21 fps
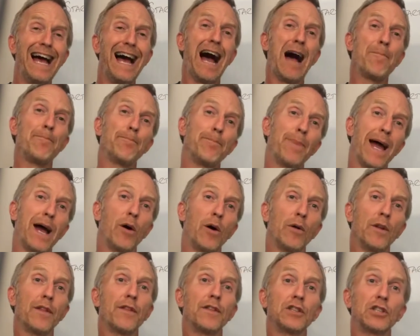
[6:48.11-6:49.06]

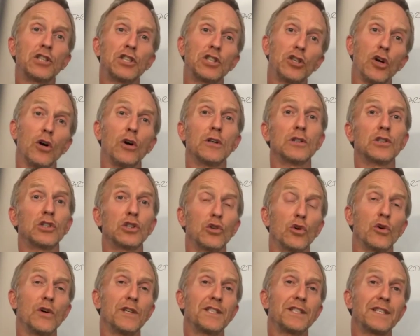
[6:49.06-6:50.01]
about the shot
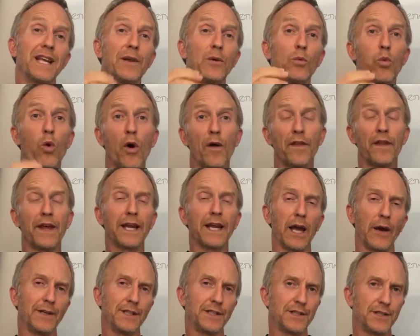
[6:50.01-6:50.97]
choice and what they're
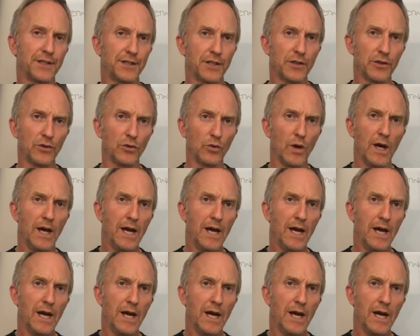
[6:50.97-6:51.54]
going to do.